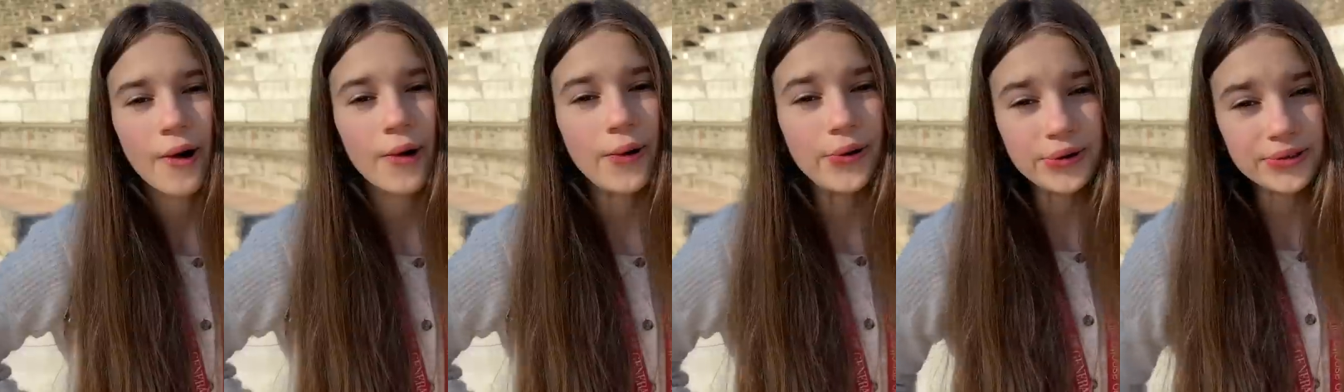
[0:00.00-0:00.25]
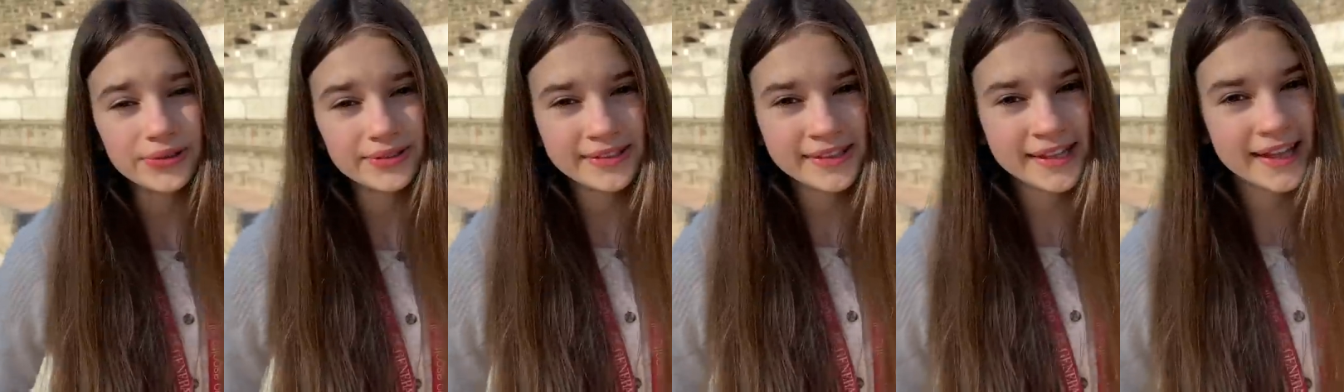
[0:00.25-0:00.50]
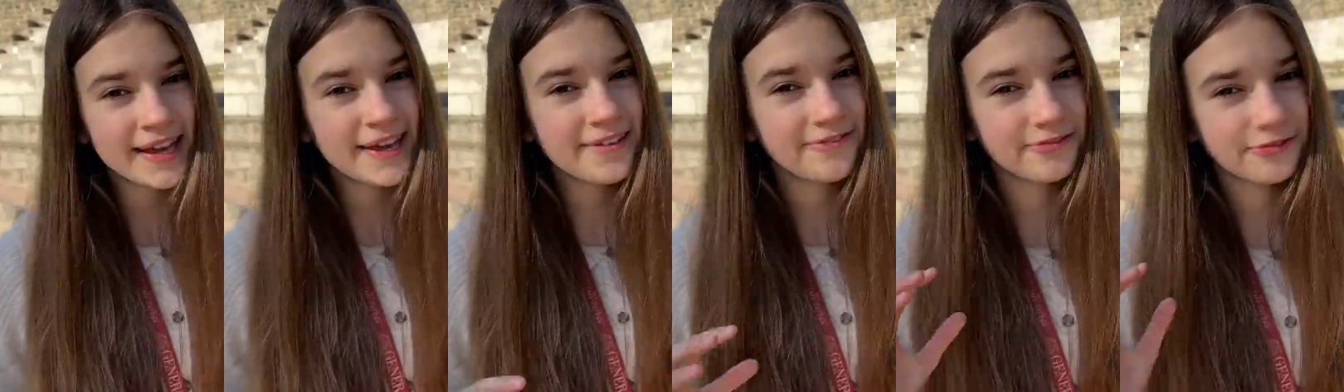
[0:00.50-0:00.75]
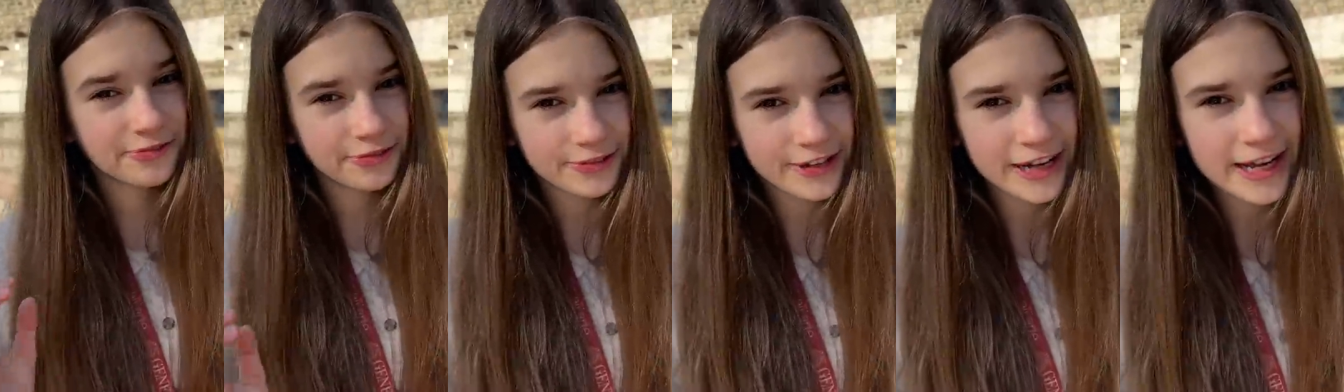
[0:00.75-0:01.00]
only
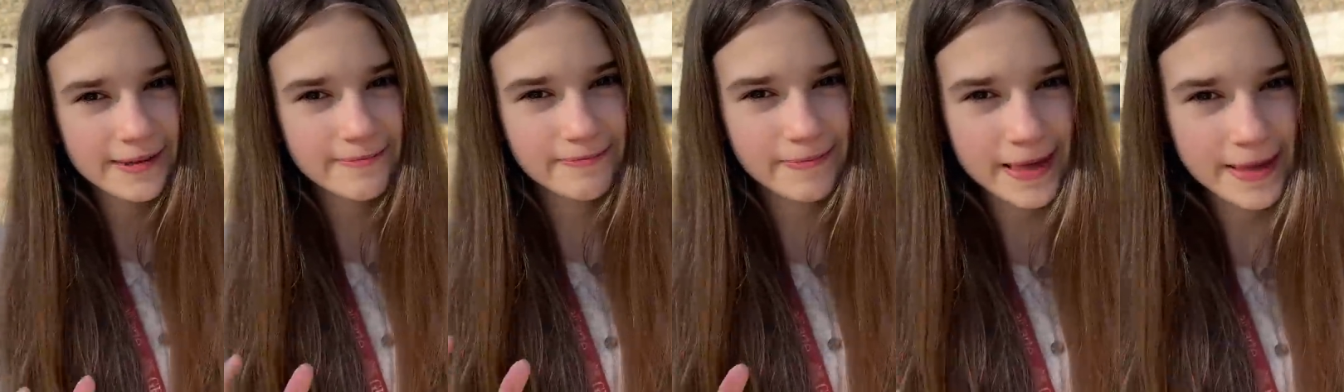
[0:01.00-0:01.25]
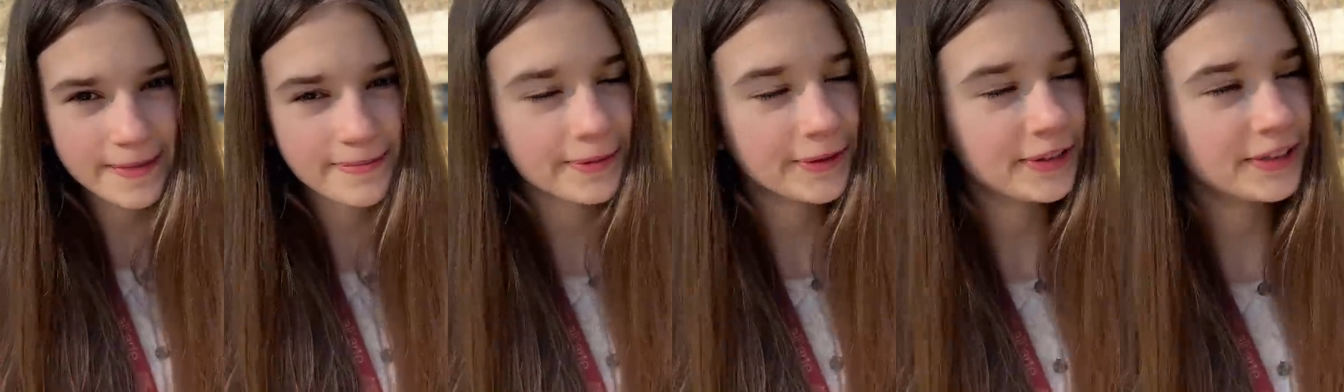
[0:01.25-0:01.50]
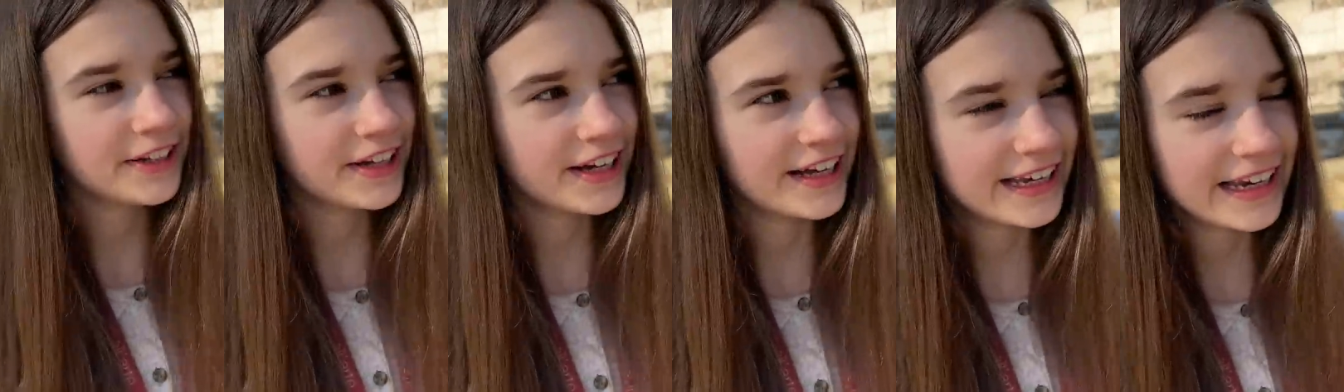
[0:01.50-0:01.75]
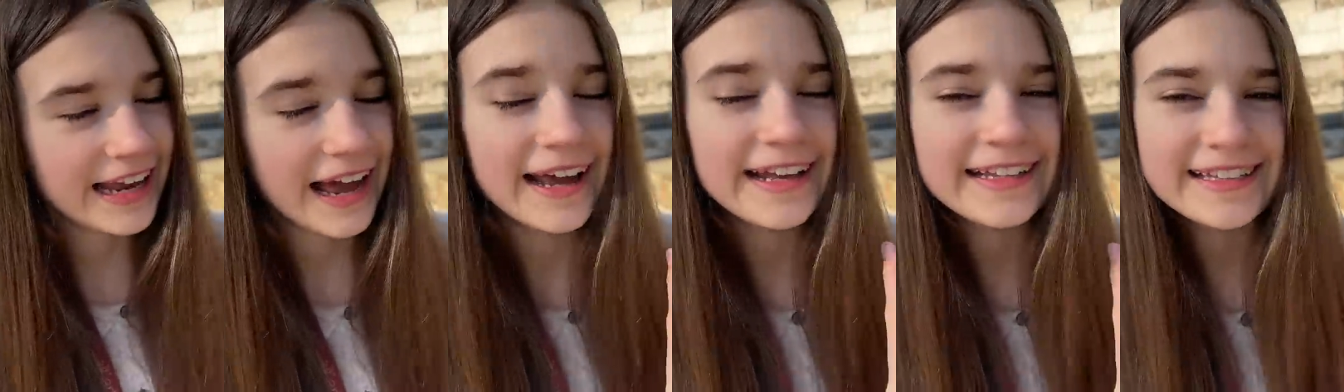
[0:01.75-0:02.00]
free people
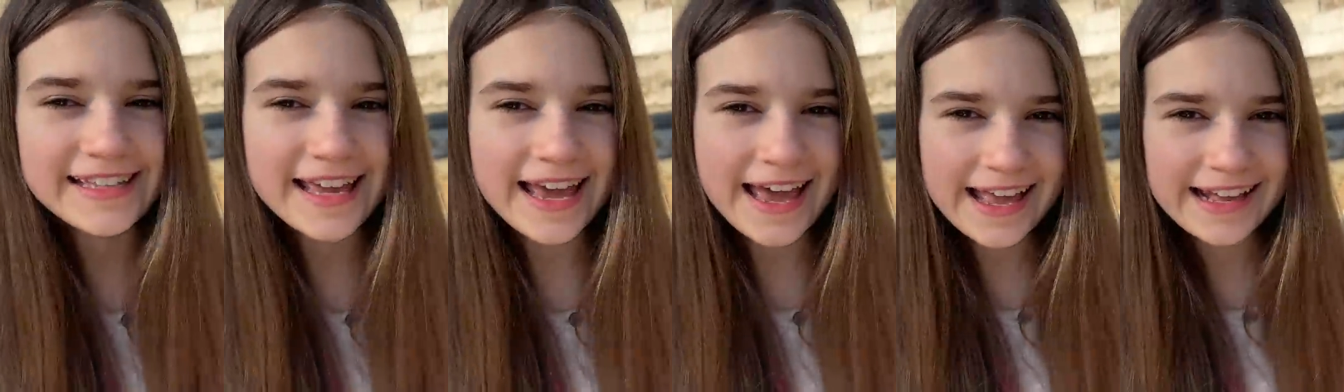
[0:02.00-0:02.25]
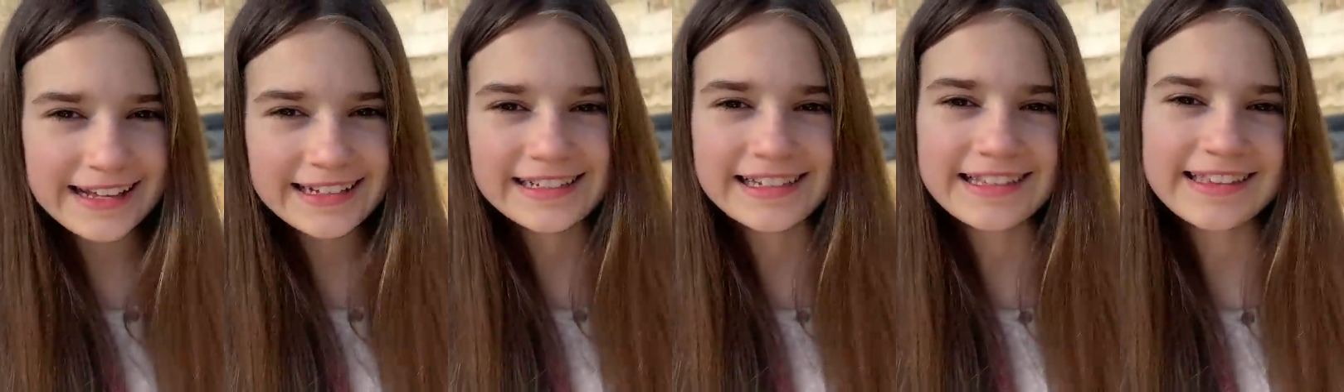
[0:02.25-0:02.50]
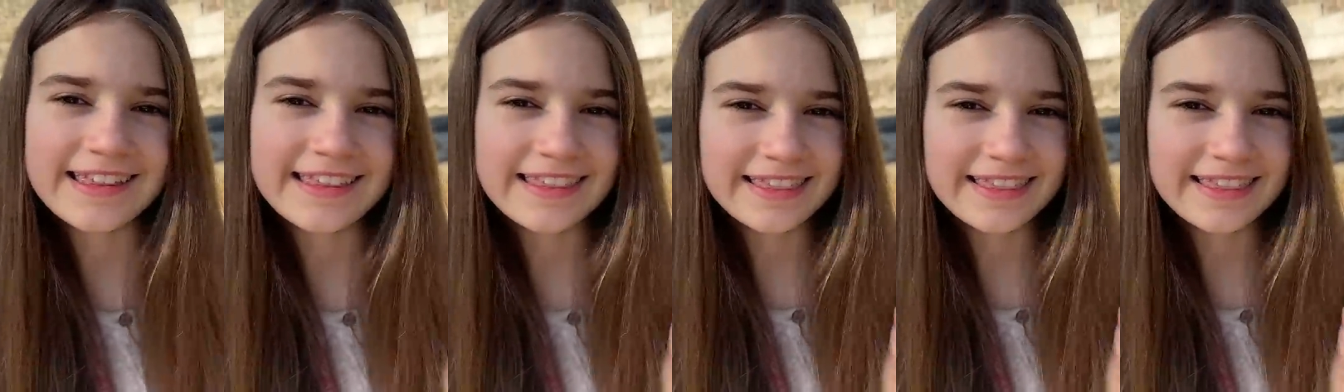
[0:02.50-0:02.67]
could attend the